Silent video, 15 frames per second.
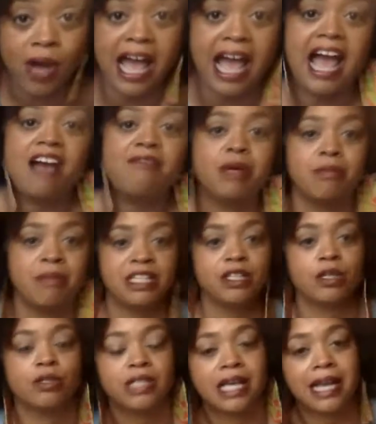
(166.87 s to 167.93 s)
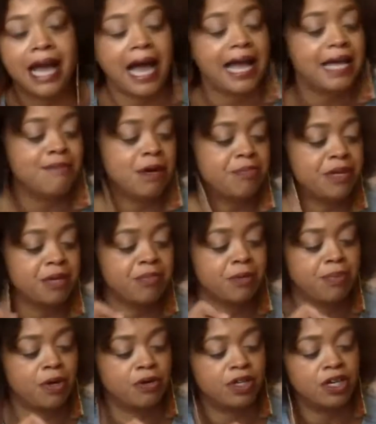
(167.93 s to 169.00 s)
have pimentos, and I am a big
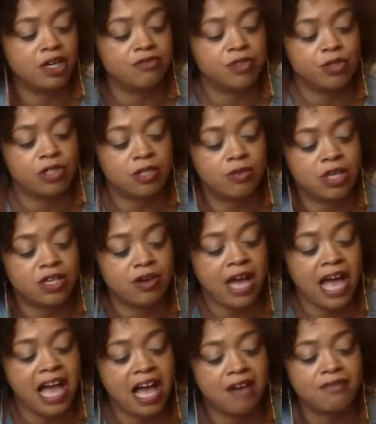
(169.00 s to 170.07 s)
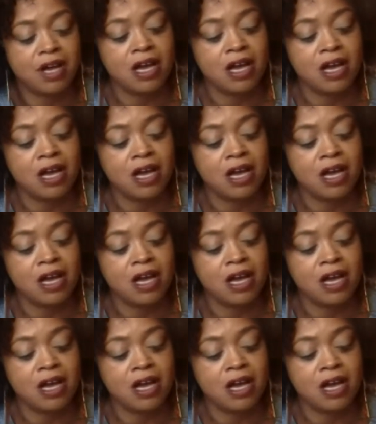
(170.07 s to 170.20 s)
proponent of using what you have.